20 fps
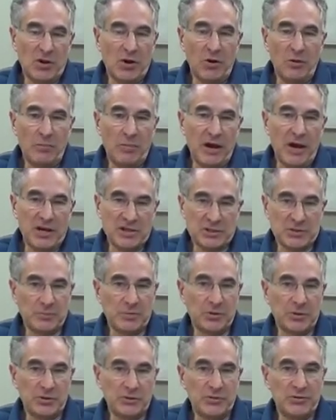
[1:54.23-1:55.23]
at all
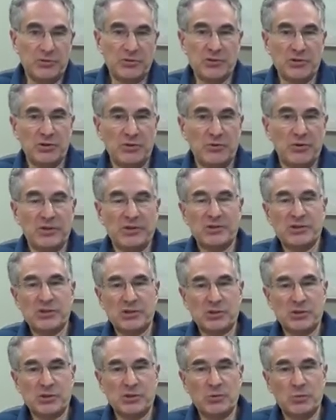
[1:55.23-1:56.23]
possible to do so
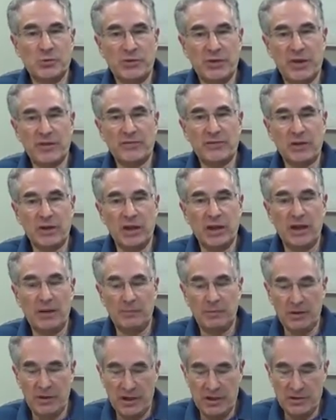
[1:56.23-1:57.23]
consistent with ethical
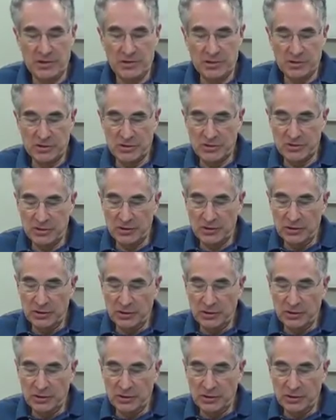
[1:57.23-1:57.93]
obligations.